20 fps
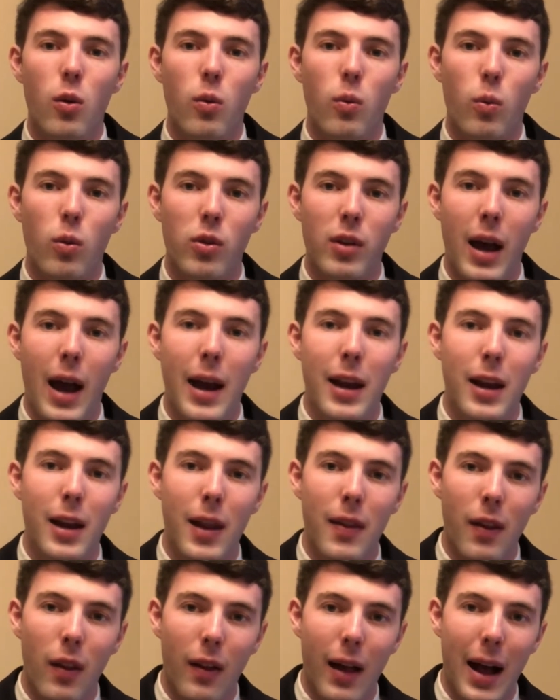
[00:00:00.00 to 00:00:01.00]
resided
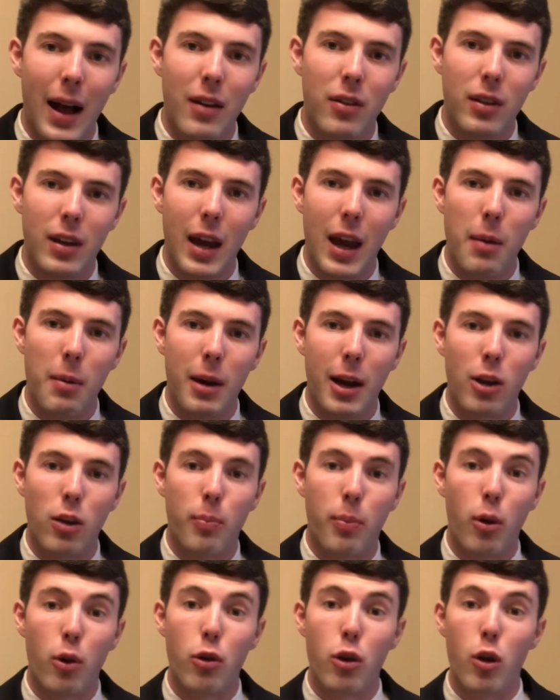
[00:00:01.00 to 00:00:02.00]
in the last game against
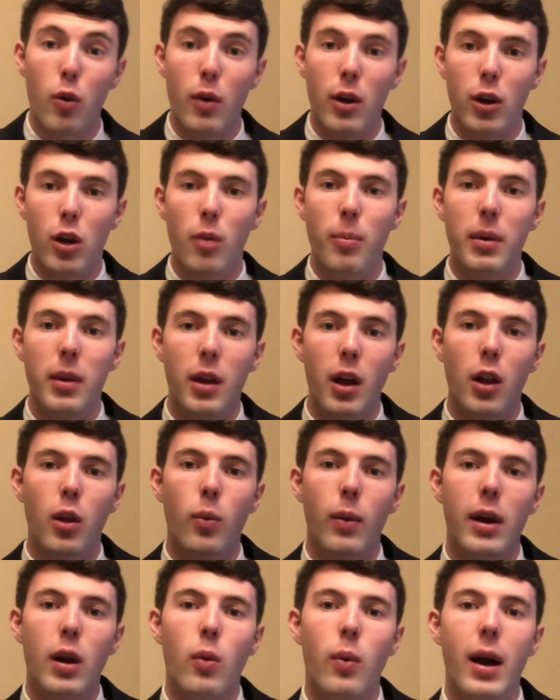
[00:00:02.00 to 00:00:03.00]
Purdue, and it could be the other
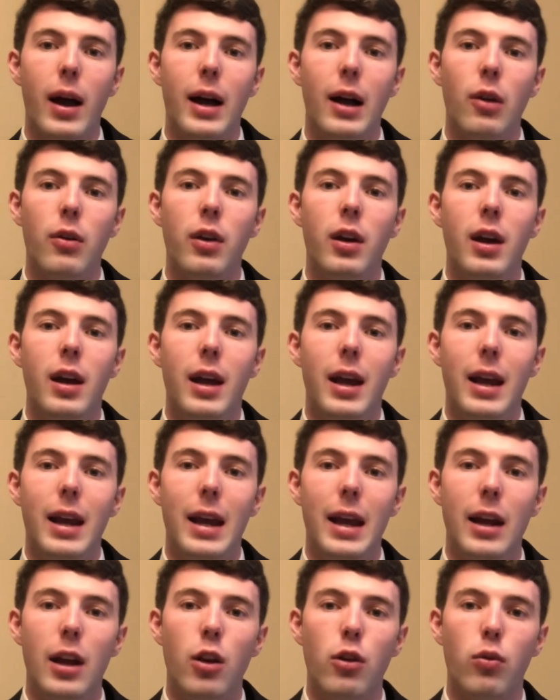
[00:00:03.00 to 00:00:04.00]
way around
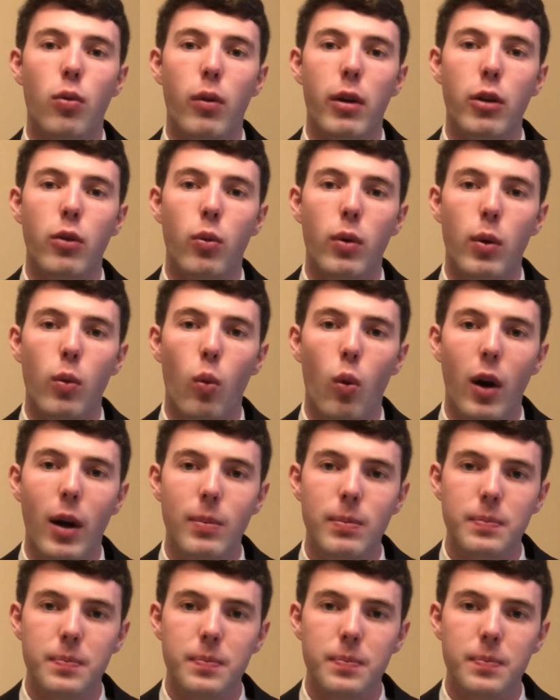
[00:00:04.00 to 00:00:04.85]
in 2021.